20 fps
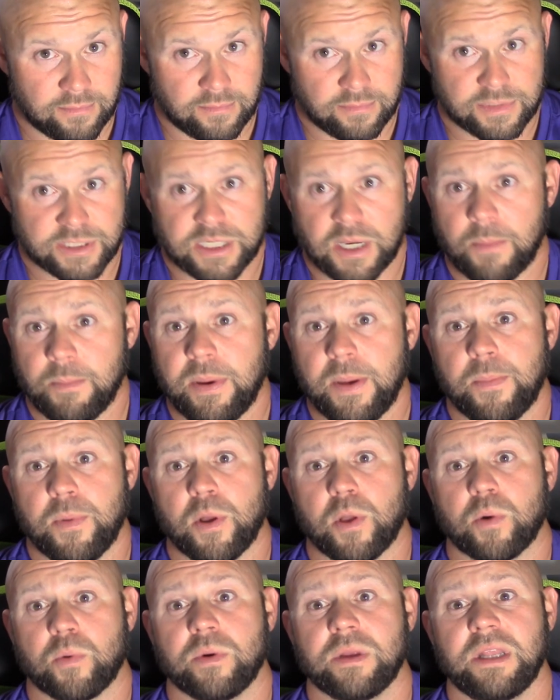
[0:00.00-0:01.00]
Some
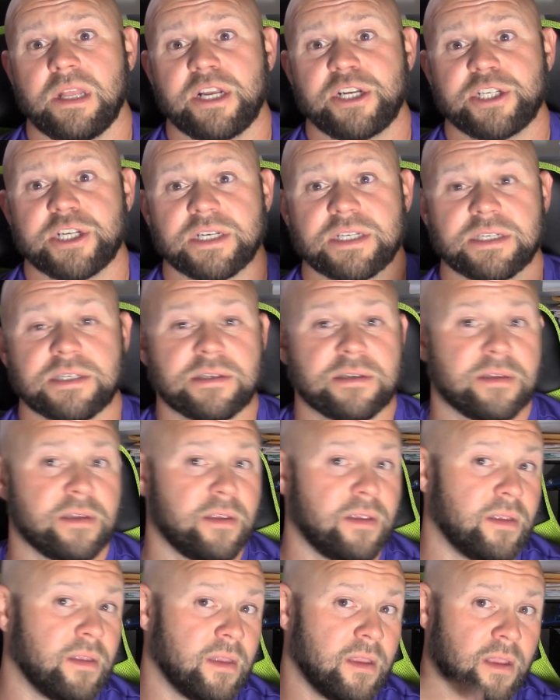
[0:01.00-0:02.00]
people are religious.
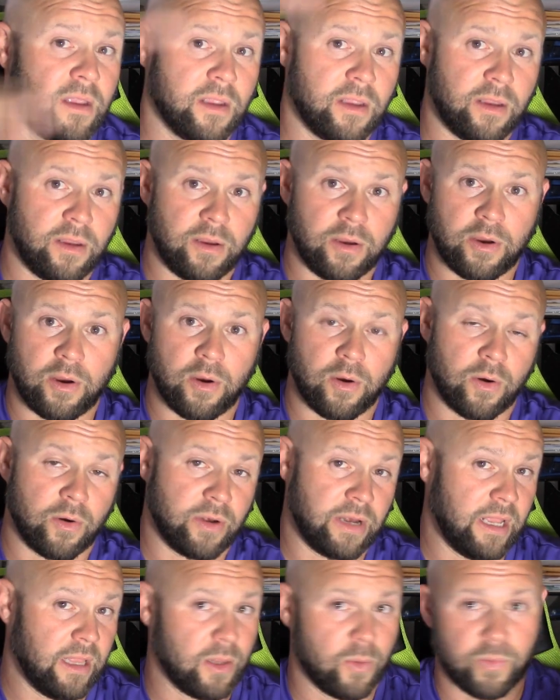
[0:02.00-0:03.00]
You're
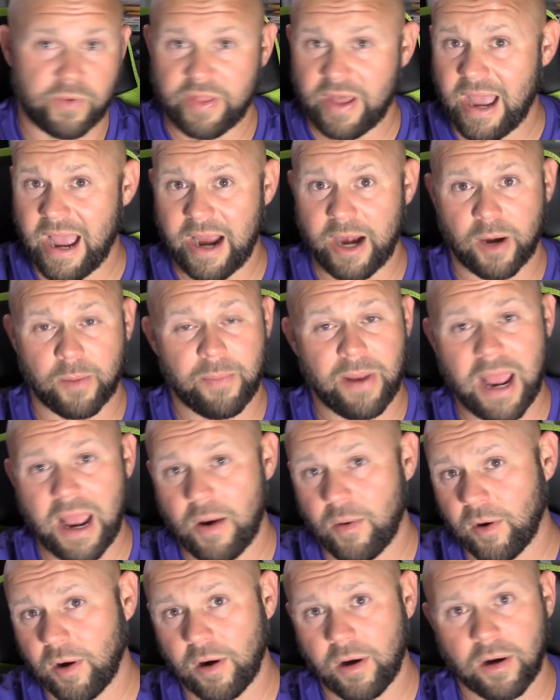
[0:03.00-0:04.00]
dealing with a higher
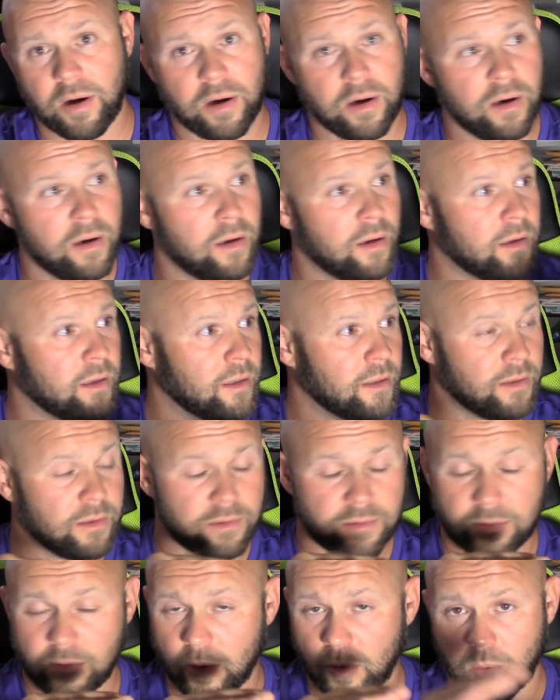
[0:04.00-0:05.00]
power,
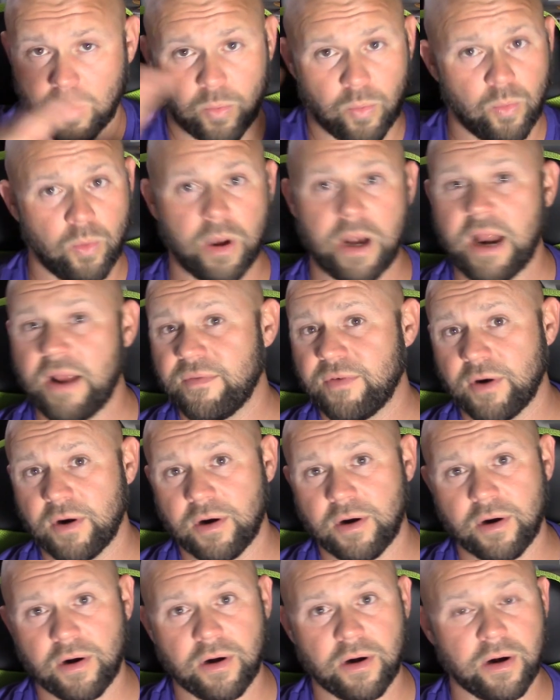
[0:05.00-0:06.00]
or
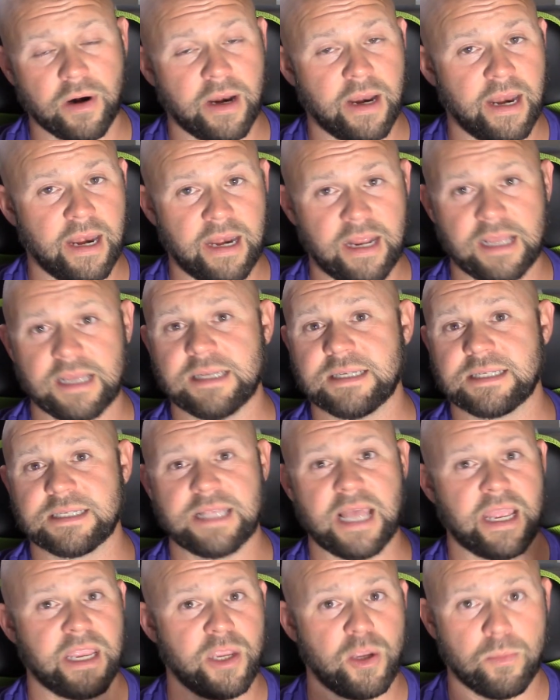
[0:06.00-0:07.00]
whatever it is
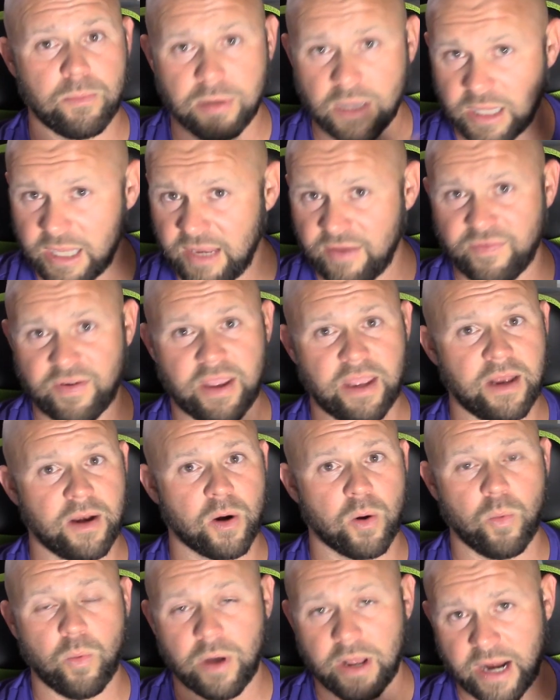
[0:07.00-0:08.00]
that you believe in,
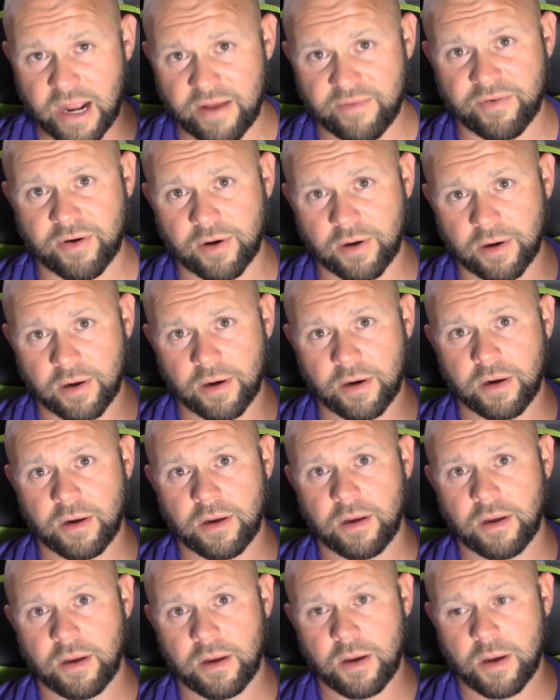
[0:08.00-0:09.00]
or whatever,
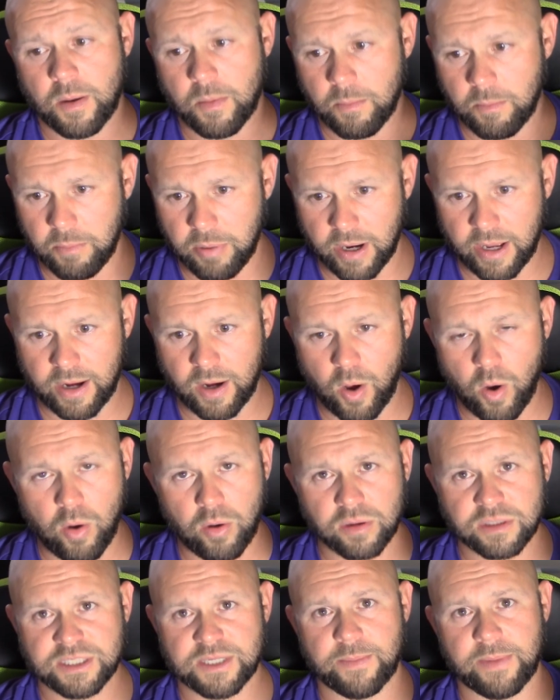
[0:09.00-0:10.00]
but
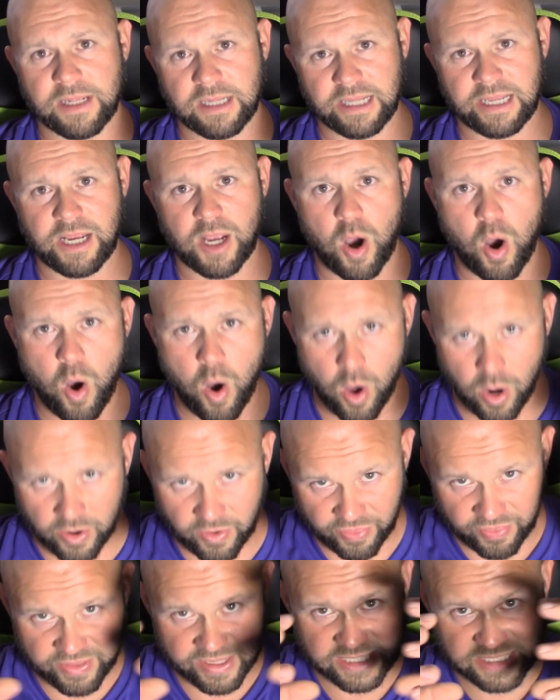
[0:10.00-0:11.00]
ultimately
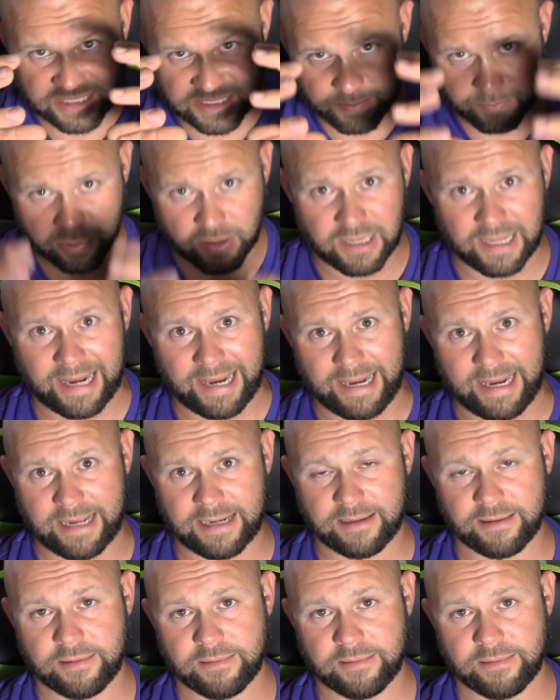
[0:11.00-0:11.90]
on this planet,